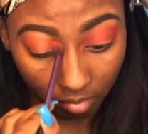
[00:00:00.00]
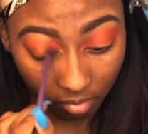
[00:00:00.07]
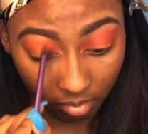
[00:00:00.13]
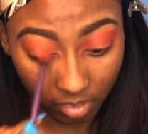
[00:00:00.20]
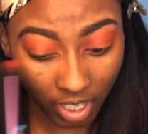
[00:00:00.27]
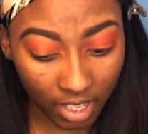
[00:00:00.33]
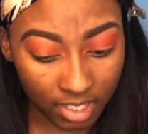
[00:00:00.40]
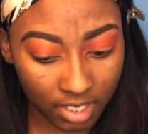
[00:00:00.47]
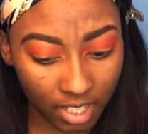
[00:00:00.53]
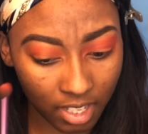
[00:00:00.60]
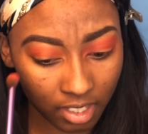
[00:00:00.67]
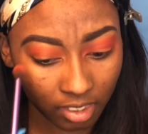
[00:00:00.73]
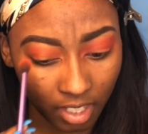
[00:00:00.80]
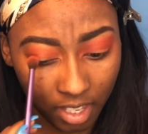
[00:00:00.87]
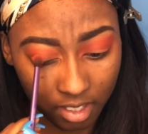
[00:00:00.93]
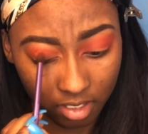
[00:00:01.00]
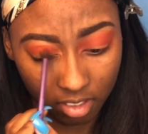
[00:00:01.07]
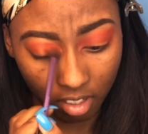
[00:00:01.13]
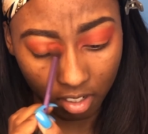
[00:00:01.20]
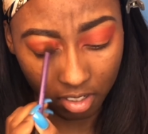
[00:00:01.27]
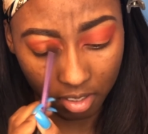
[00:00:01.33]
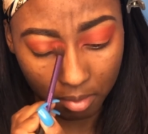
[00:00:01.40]
not saying that
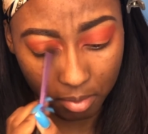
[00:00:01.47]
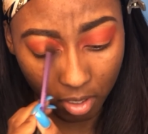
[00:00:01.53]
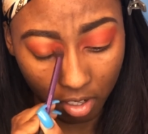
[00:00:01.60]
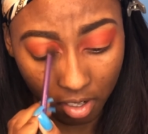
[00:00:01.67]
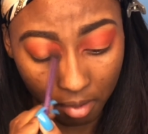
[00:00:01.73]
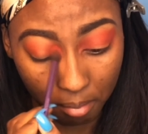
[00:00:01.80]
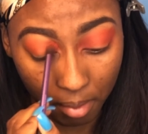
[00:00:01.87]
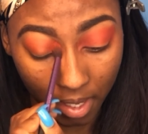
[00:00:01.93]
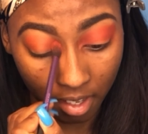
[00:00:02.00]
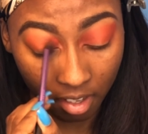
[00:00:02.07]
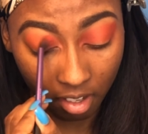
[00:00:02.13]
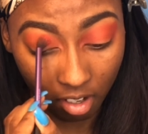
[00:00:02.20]
startups aren't bad,